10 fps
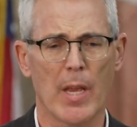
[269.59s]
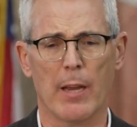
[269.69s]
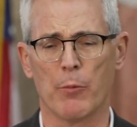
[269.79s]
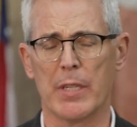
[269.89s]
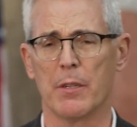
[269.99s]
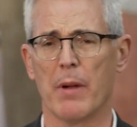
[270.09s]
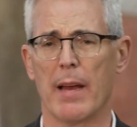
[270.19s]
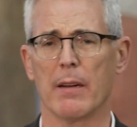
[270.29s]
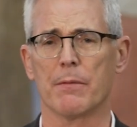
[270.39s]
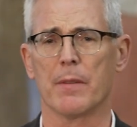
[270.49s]
And we do
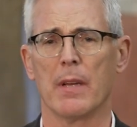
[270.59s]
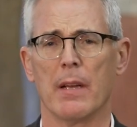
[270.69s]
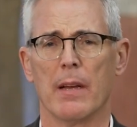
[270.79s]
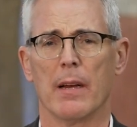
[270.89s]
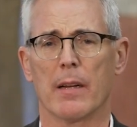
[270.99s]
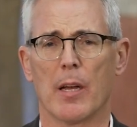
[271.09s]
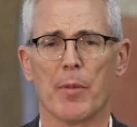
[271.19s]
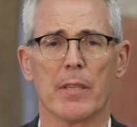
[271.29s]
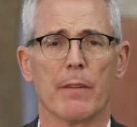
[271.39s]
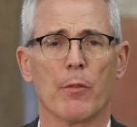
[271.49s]
have a
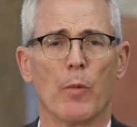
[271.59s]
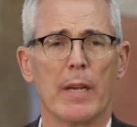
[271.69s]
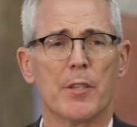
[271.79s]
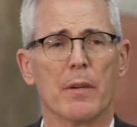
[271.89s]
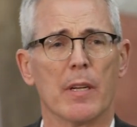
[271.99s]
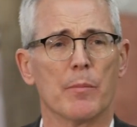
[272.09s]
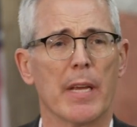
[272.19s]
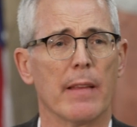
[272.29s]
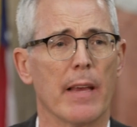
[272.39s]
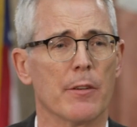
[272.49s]
couple of different ways you can
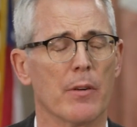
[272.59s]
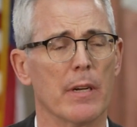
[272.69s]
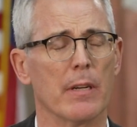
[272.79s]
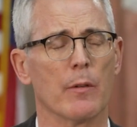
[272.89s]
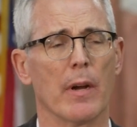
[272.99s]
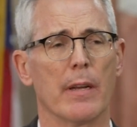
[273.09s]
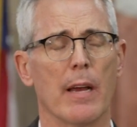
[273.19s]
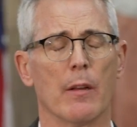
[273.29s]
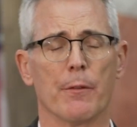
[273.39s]
obtain that training right now.